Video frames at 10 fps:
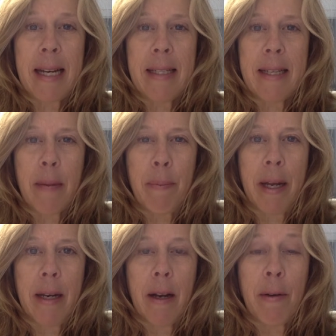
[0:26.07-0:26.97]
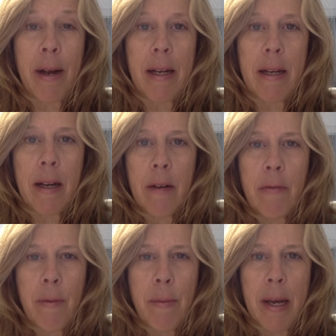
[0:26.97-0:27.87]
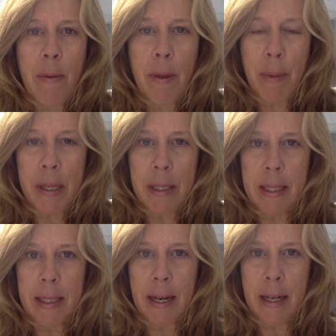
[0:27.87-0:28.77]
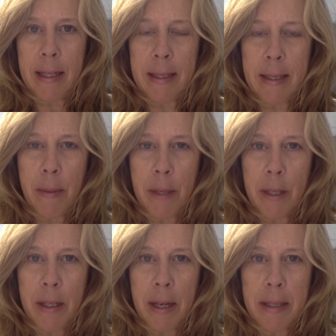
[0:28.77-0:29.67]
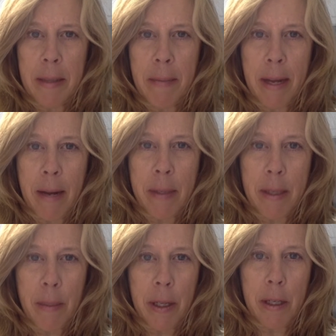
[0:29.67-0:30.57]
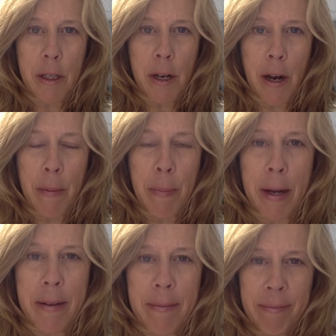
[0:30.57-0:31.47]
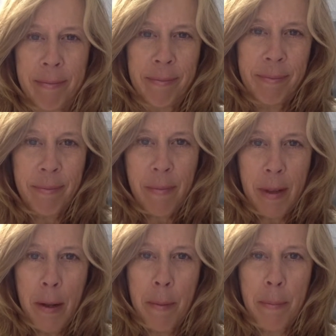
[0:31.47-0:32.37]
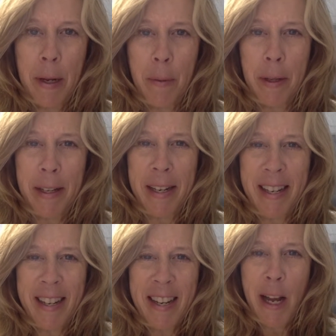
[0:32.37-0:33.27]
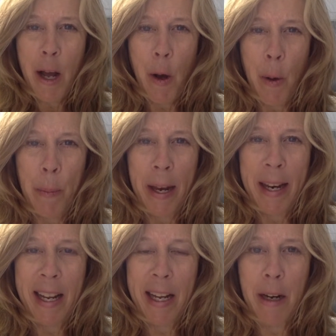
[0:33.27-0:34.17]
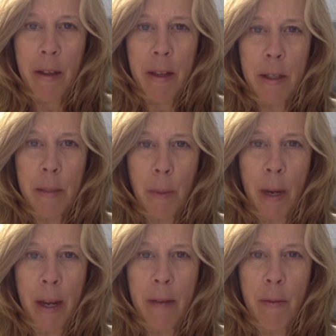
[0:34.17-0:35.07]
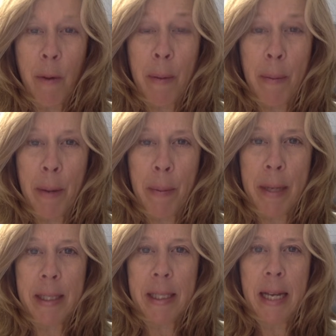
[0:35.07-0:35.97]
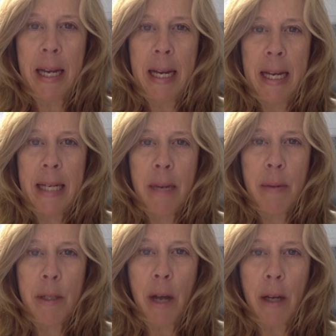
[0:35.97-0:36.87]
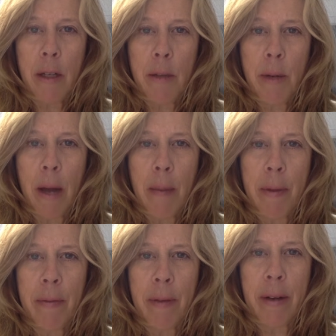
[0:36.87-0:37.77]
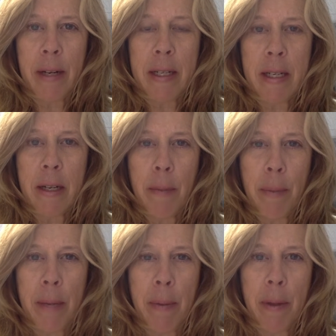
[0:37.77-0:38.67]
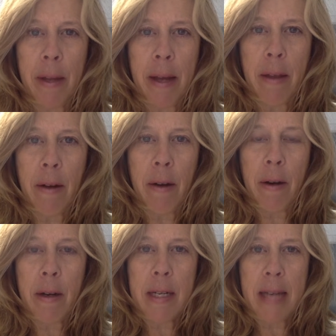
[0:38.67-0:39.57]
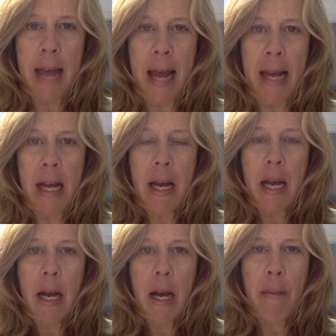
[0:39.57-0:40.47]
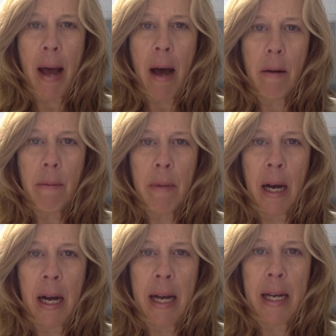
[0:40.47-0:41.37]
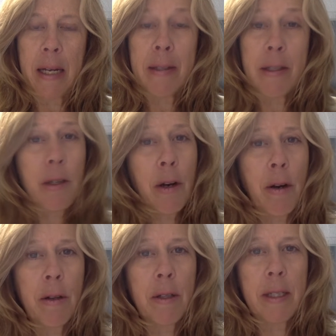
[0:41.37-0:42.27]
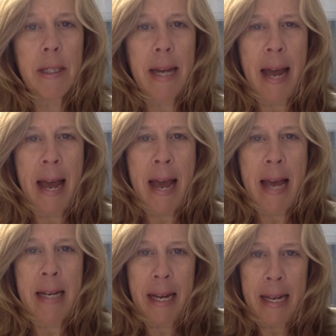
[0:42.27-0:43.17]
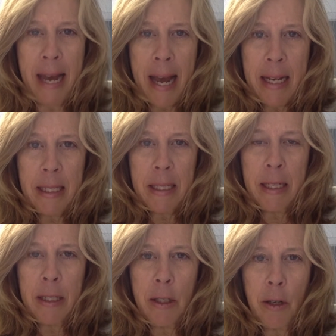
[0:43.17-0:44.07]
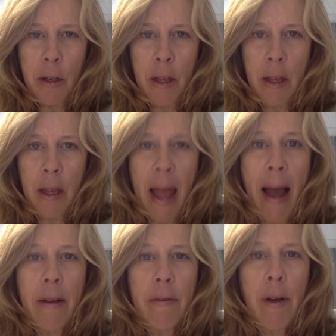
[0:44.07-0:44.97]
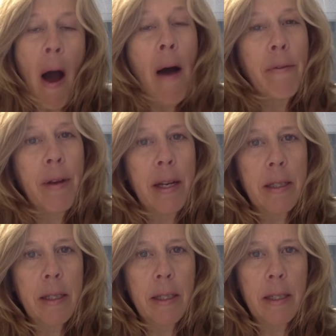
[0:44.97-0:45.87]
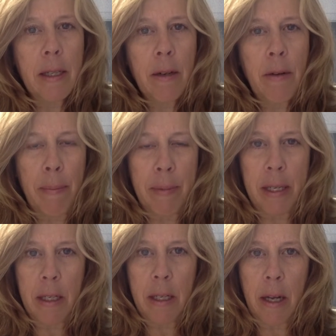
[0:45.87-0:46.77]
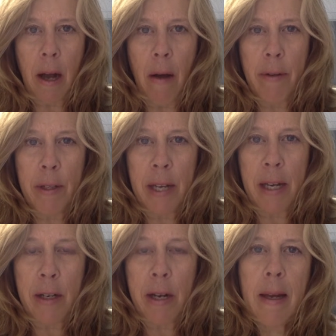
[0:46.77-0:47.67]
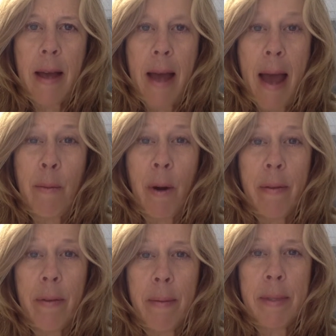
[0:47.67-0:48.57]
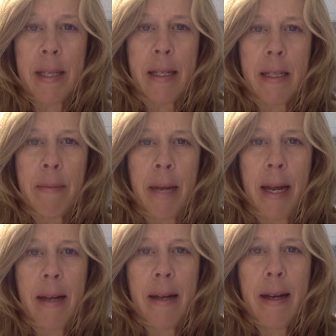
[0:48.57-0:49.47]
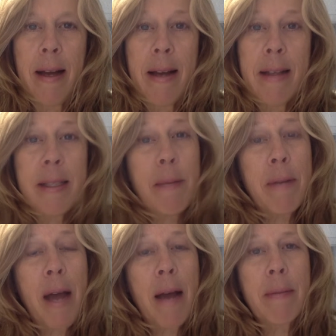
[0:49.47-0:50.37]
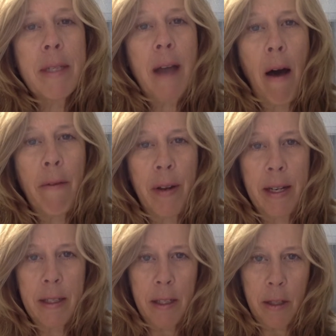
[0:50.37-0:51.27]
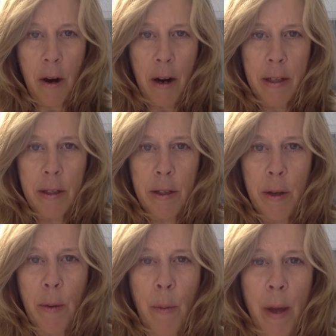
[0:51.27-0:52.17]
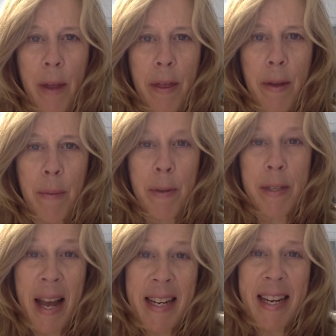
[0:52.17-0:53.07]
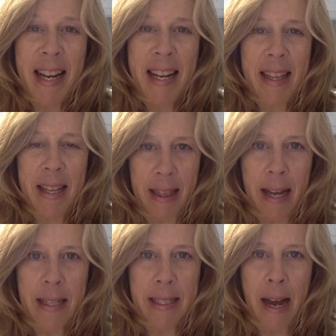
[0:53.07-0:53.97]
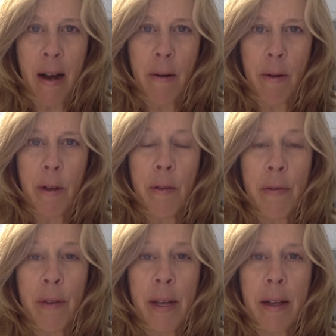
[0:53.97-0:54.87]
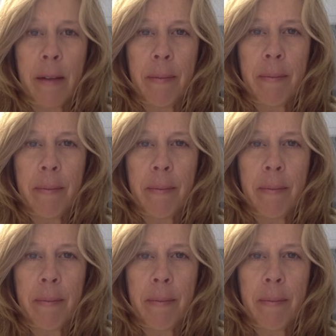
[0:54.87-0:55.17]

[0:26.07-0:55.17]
has not been a great year for me with business, honestly, which is not something I would typically share, but being really open here this morning for a purpose. And I was talking to a couple of very dear people the other day about my concerns, and I guess a certain lack of confidence crept into the conversation. And one of them said to me, sometimes confidence starts with pretending that that's how you feel.